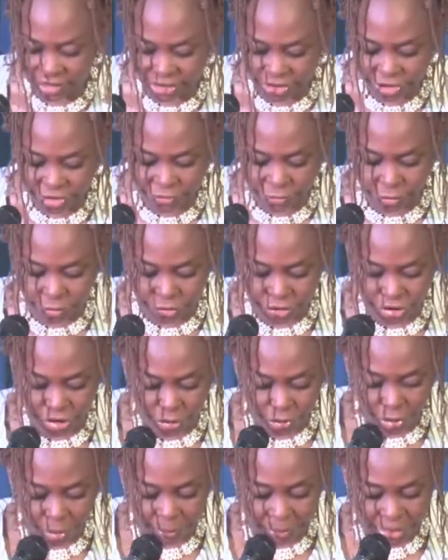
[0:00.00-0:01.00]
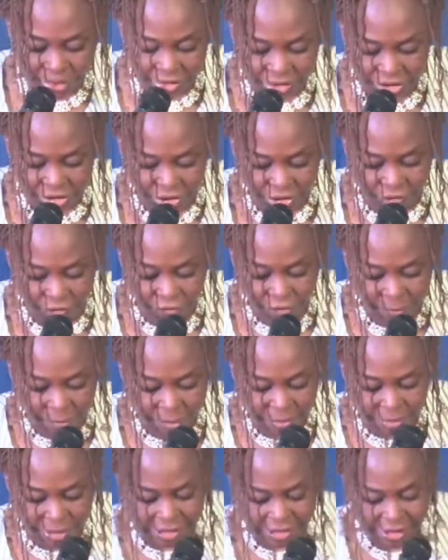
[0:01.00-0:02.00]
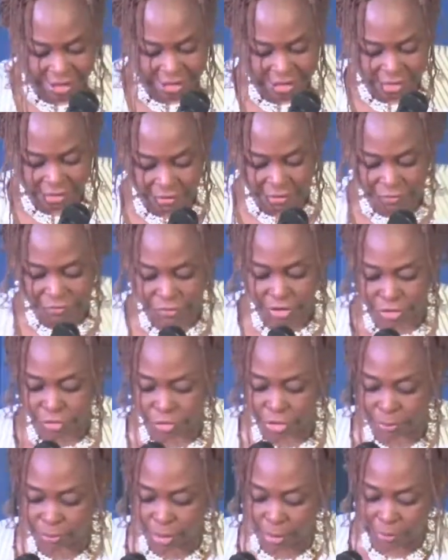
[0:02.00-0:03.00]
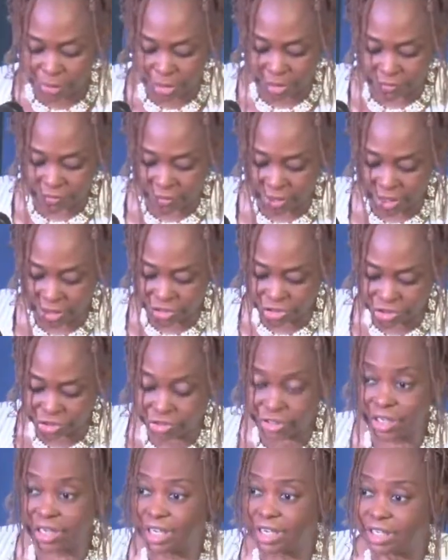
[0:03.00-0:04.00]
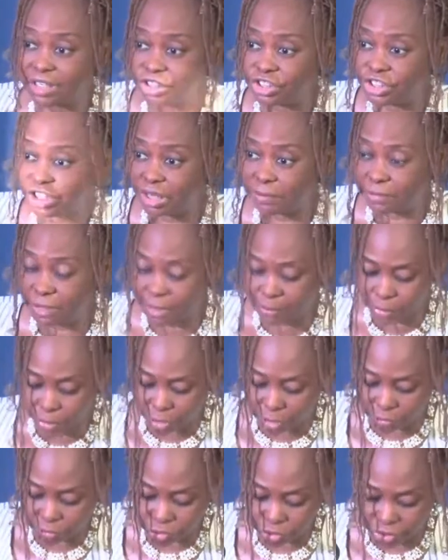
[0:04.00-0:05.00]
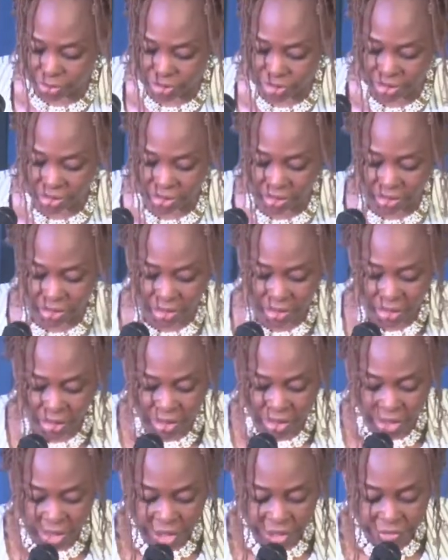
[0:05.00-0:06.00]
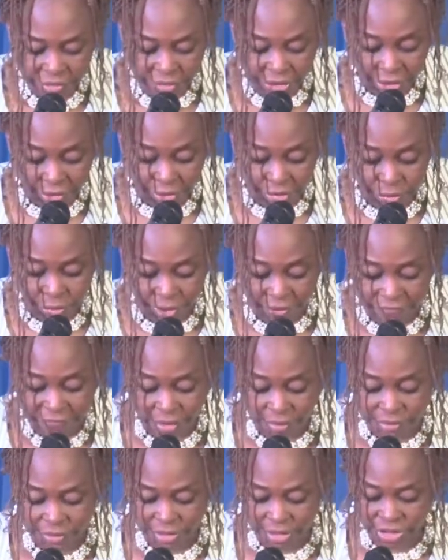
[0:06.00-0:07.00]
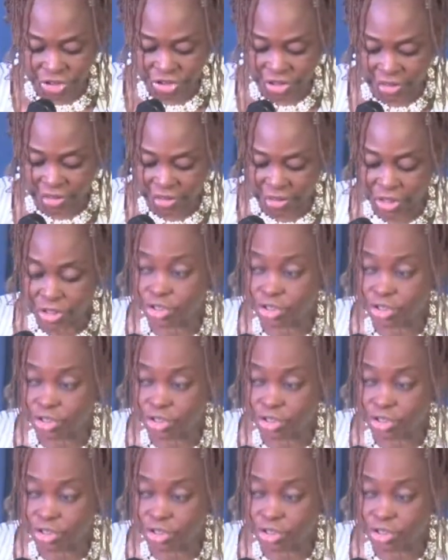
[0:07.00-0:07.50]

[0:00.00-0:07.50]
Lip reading: Chief Olusegun Obasanjo, former President of the Federal Republic of Nigeria and Chairman, Board of Trustees, Yar'Adua Foundation.